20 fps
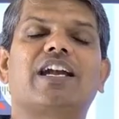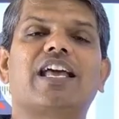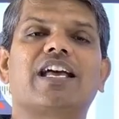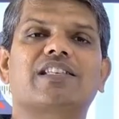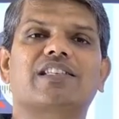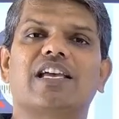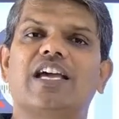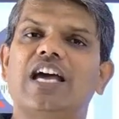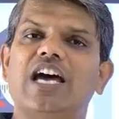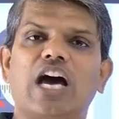as
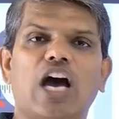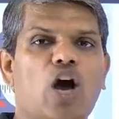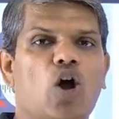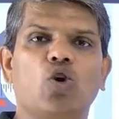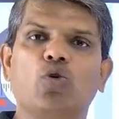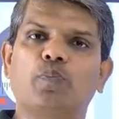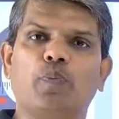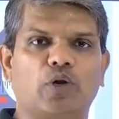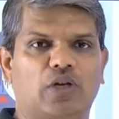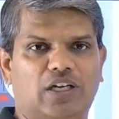an
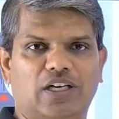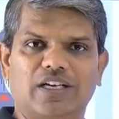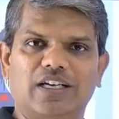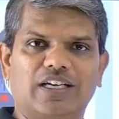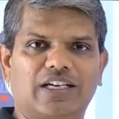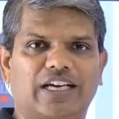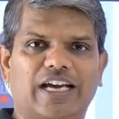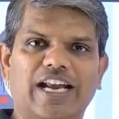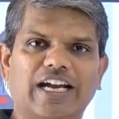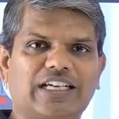output.
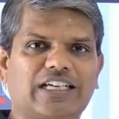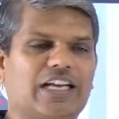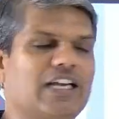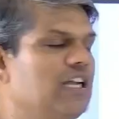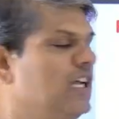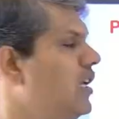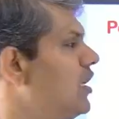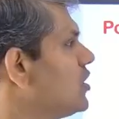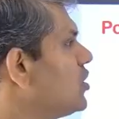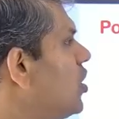Correct?
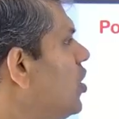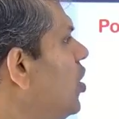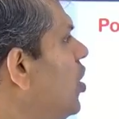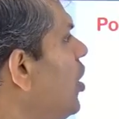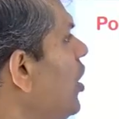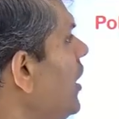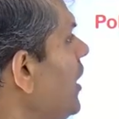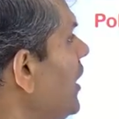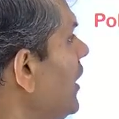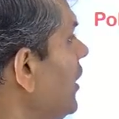
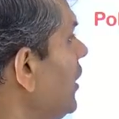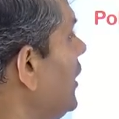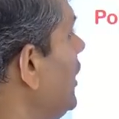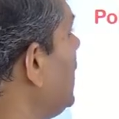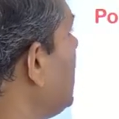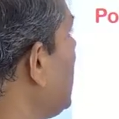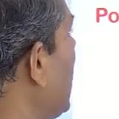So it